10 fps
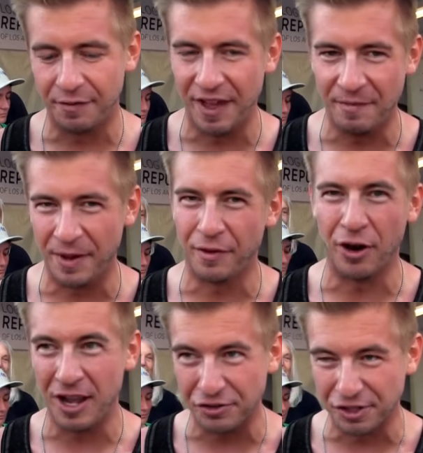They've been
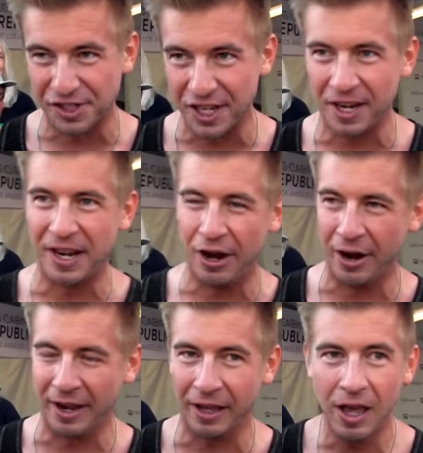very interested in
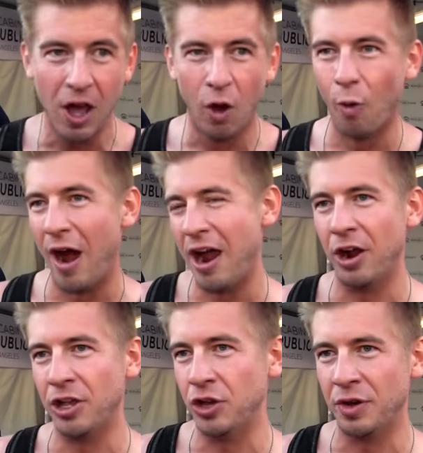hearing, why
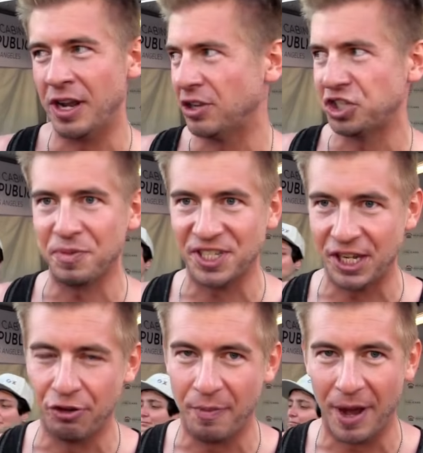are you an
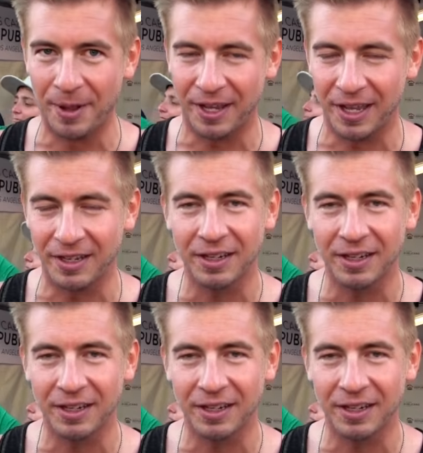LGBT Republican?